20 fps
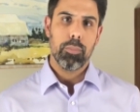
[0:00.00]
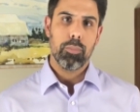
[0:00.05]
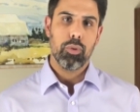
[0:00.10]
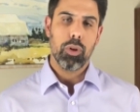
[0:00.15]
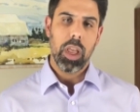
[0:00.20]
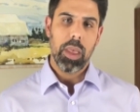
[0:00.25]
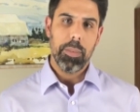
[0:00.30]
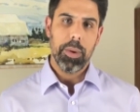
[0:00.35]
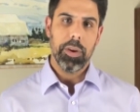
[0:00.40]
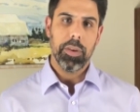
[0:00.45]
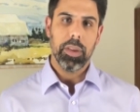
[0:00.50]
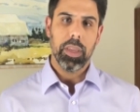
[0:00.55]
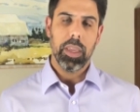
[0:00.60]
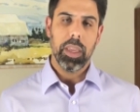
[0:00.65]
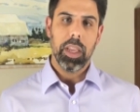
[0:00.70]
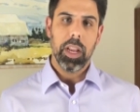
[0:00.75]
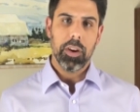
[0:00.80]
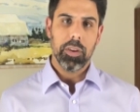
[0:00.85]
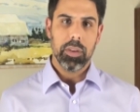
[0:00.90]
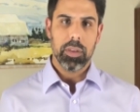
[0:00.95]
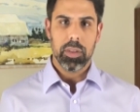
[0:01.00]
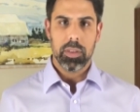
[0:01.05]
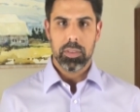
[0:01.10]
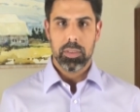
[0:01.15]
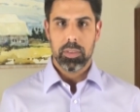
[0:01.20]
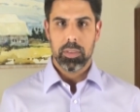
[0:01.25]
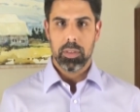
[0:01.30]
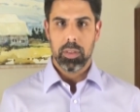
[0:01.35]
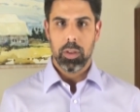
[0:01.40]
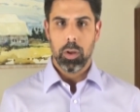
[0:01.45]
primary
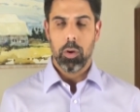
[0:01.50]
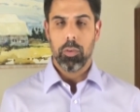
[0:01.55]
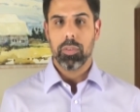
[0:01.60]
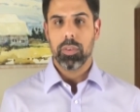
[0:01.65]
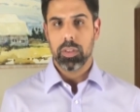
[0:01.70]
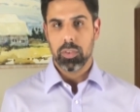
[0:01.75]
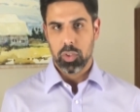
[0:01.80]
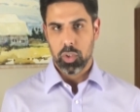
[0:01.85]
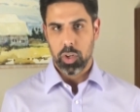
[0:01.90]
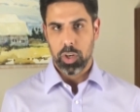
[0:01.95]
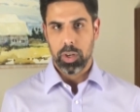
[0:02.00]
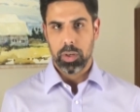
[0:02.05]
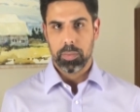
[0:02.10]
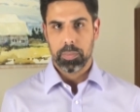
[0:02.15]
areas of concern.